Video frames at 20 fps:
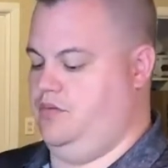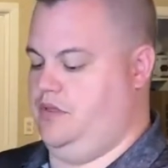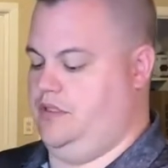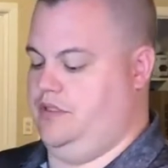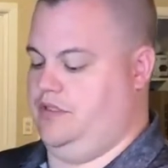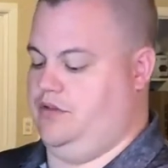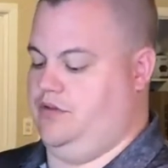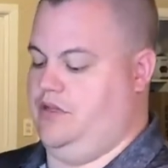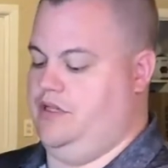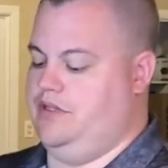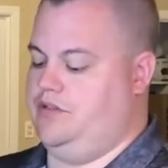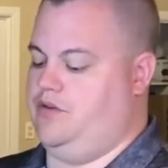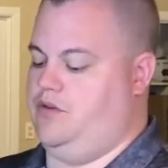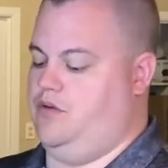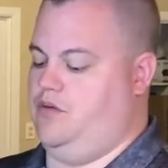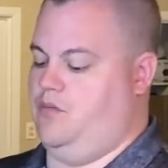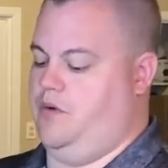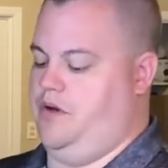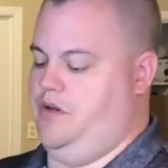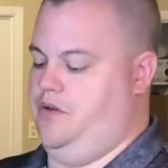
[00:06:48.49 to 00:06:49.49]
so these
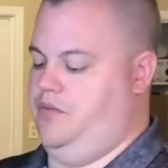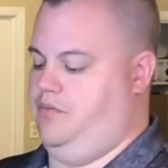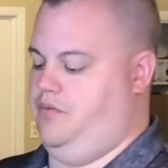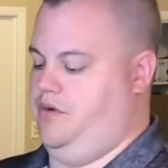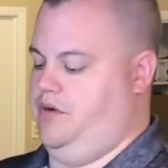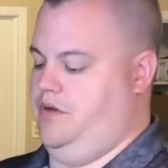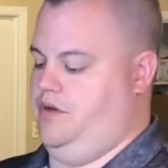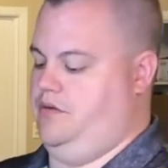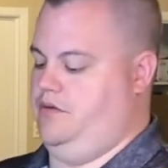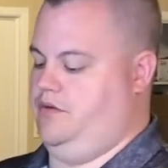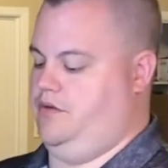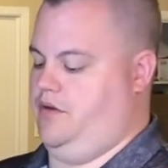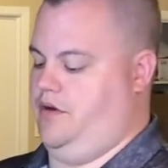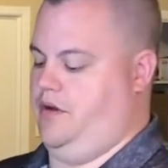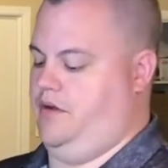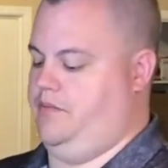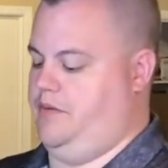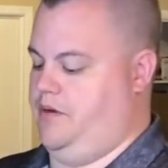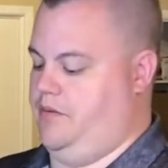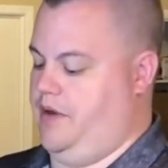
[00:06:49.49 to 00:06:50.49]
are where you put,
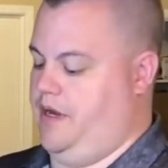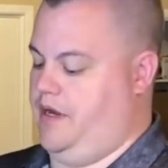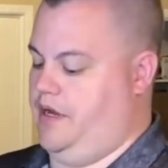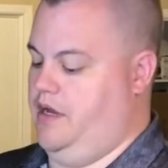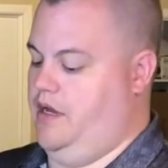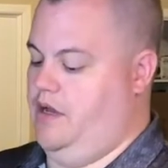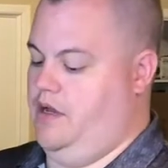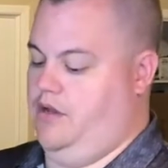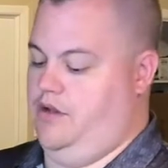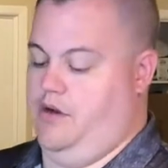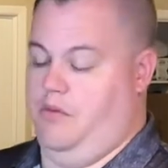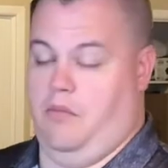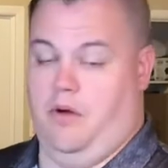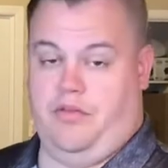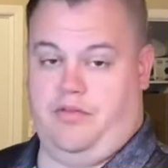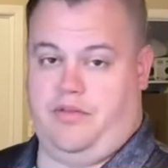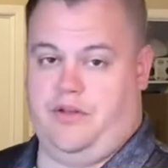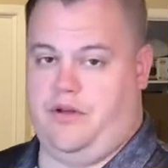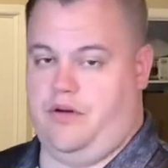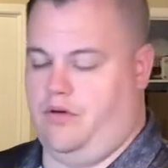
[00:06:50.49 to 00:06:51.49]
let me go back, your
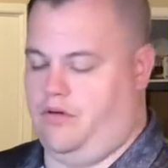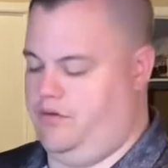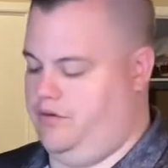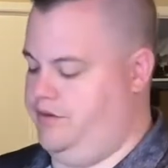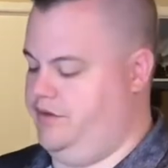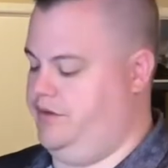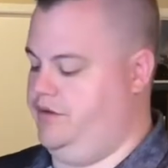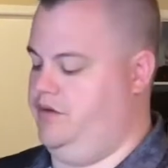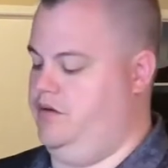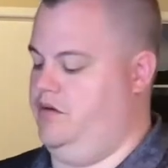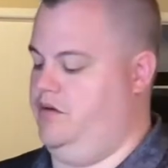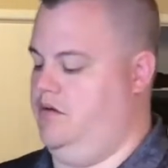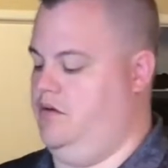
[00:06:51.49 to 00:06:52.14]
monthly goals.